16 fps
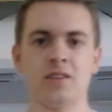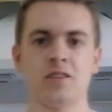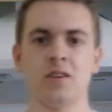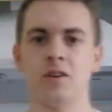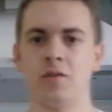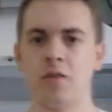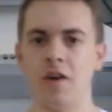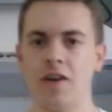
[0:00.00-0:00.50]

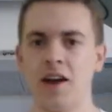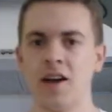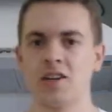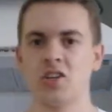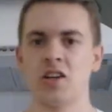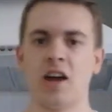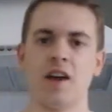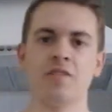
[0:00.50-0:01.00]
So I
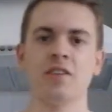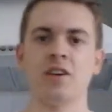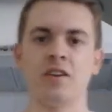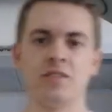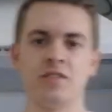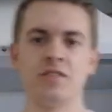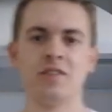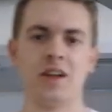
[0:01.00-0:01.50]
actually have kind
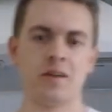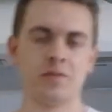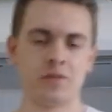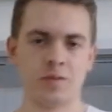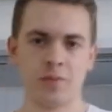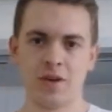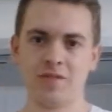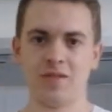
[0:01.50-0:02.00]
of developed
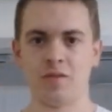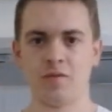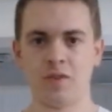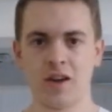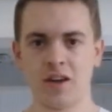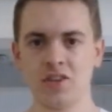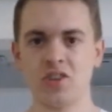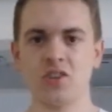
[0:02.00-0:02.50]
a bit of a
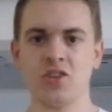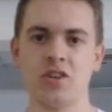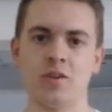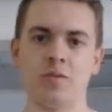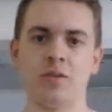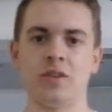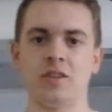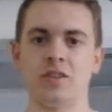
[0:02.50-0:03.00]

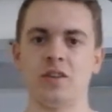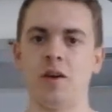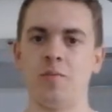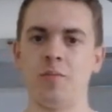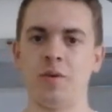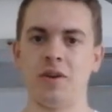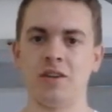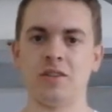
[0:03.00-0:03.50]
relationship with this
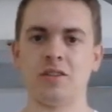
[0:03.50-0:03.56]
company,